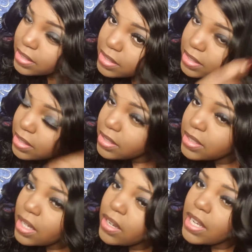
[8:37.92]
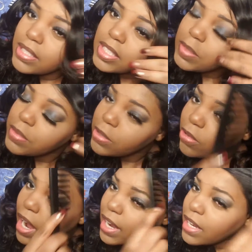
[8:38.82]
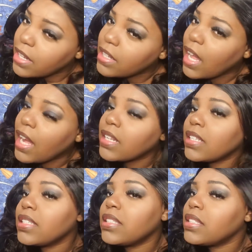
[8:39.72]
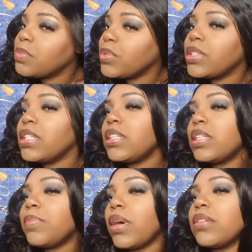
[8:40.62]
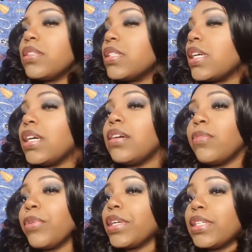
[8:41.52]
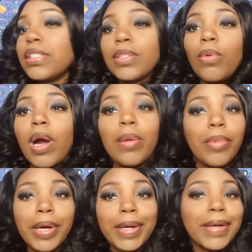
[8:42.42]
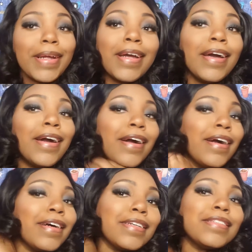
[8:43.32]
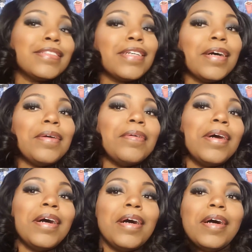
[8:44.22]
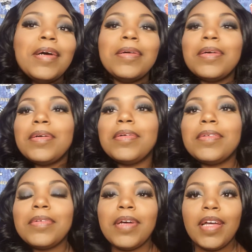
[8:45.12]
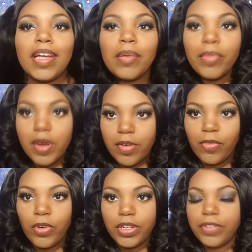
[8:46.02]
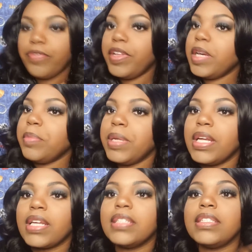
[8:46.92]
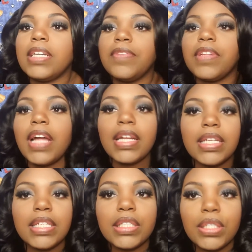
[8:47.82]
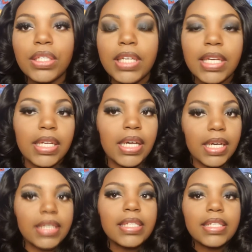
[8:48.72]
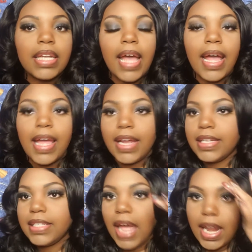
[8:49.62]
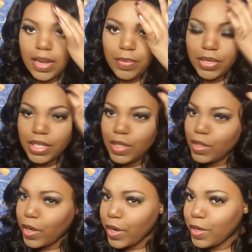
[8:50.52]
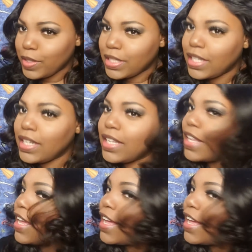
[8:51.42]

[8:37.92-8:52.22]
So I've just been rocking it like this, putting it in a ponytail, running to Walmart. So, uh, but for the filming and stuff that I need to get done today, I decided to put these curls in it.